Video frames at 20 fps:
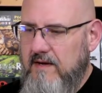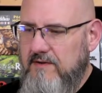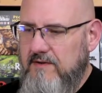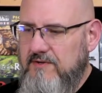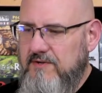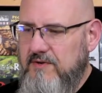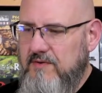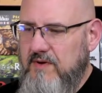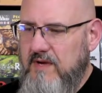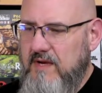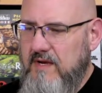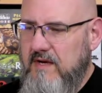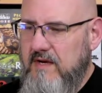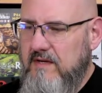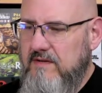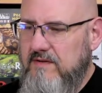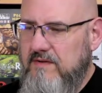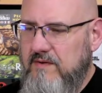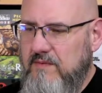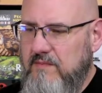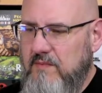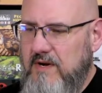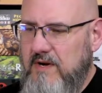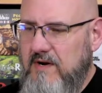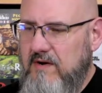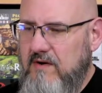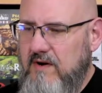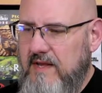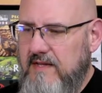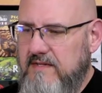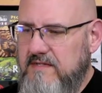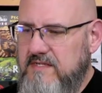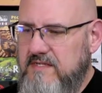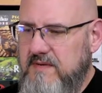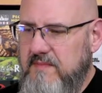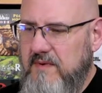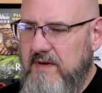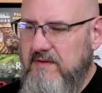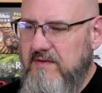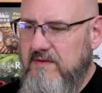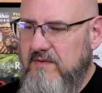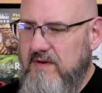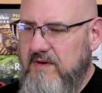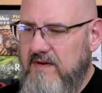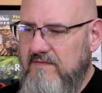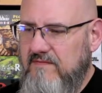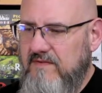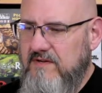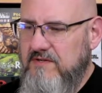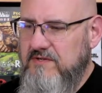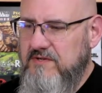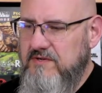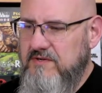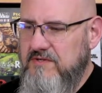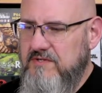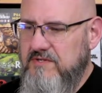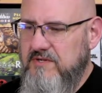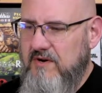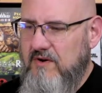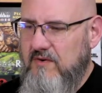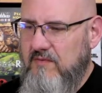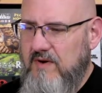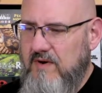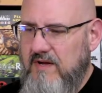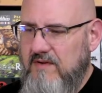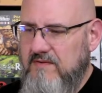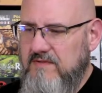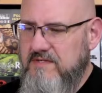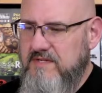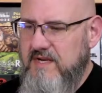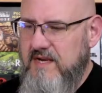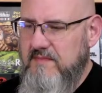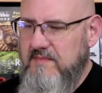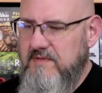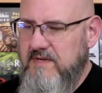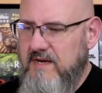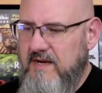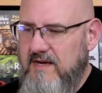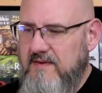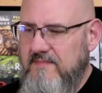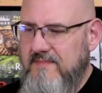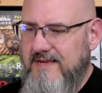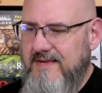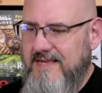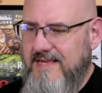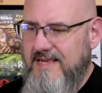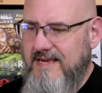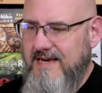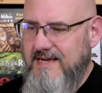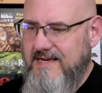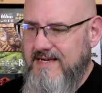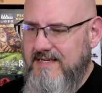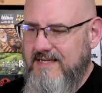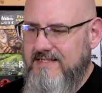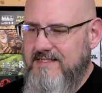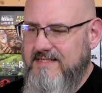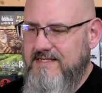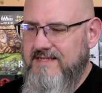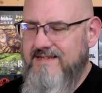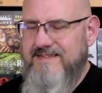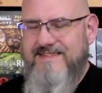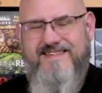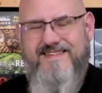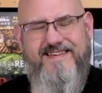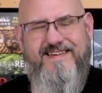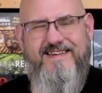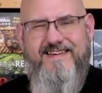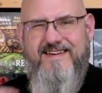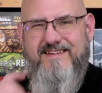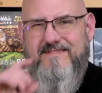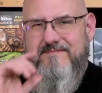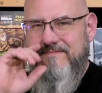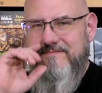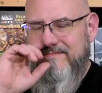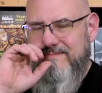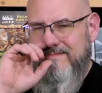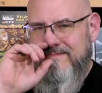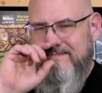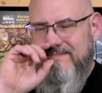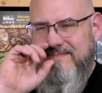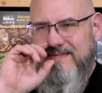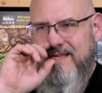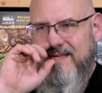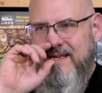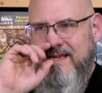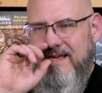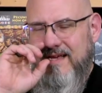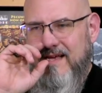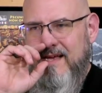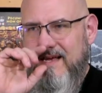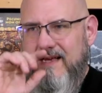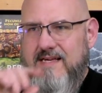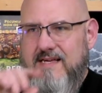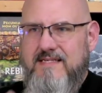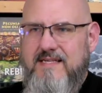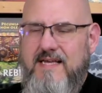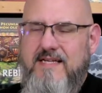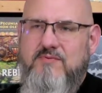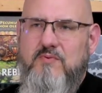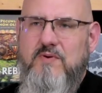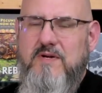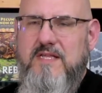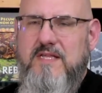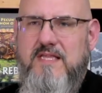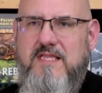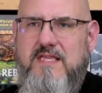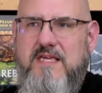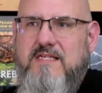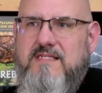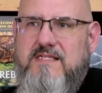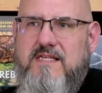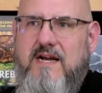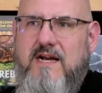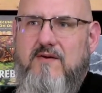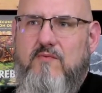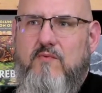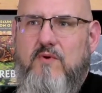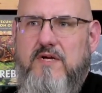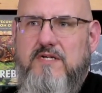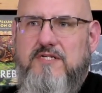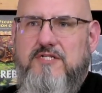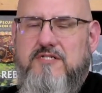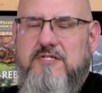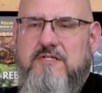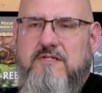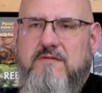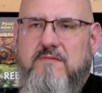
doing Tomb Raider and Simon doing Adventures around same time, yikes. Yeah, that's one of the things that I wish